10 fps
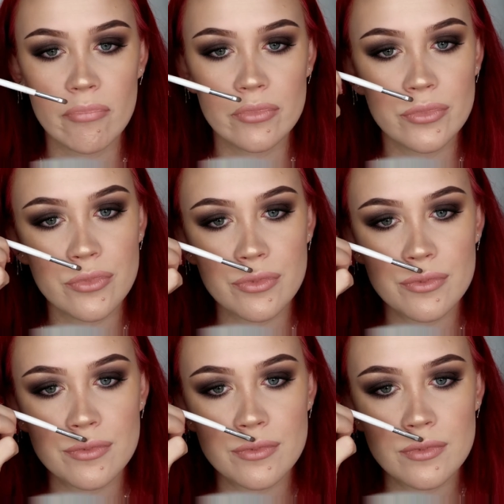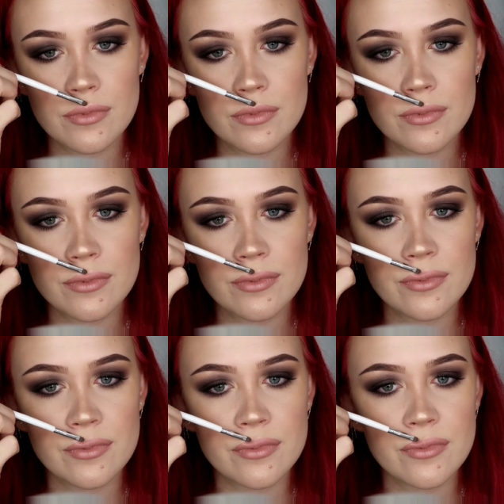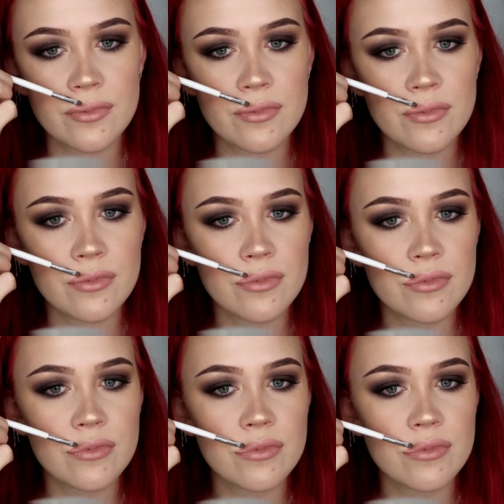[no speech]